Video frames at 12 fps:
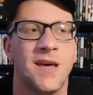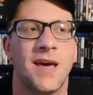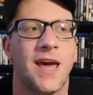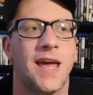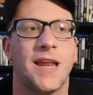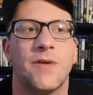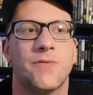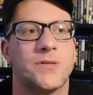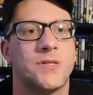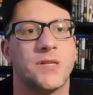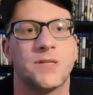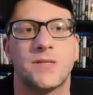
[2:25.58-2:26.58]
And it
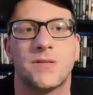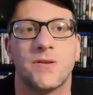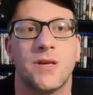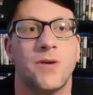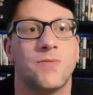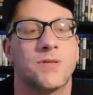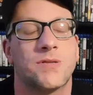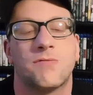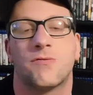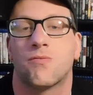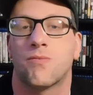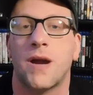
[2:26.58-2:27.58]
was
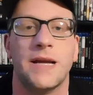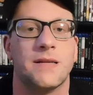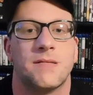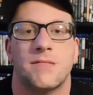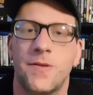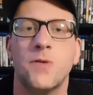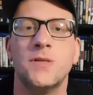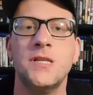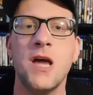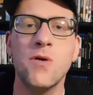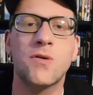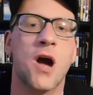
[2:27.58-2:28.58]
great. There was
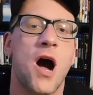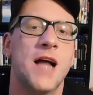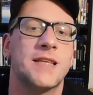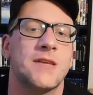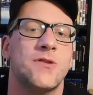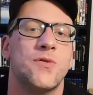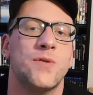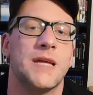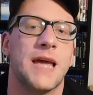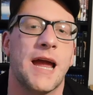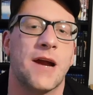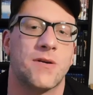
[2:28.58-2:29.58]
no
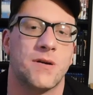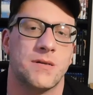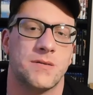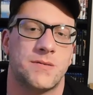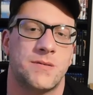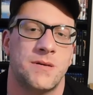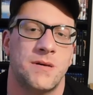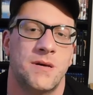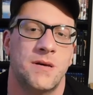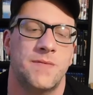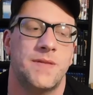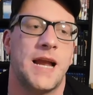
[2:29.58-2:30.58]
continuity errors
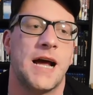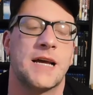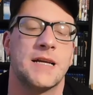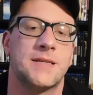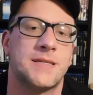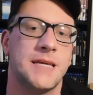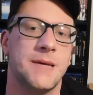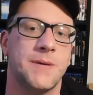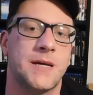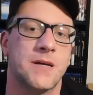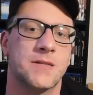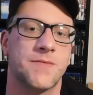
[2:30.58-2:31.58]
that I could see
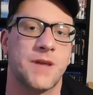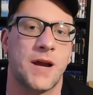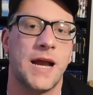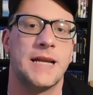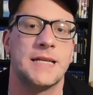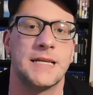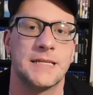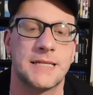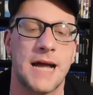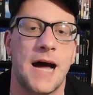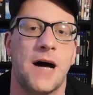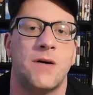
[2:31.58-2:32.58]
because of their editing
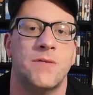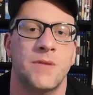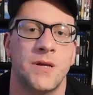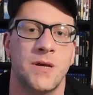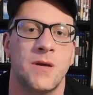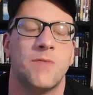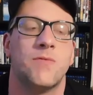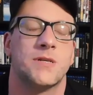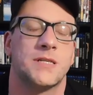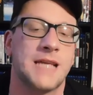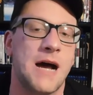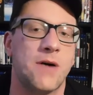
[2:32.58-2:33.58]
style, which
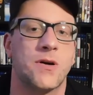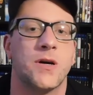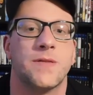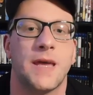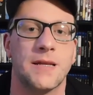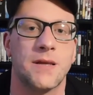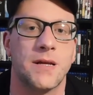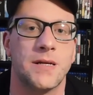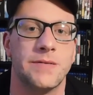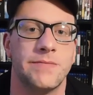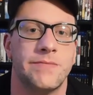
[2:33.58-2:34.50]
is how good they done it.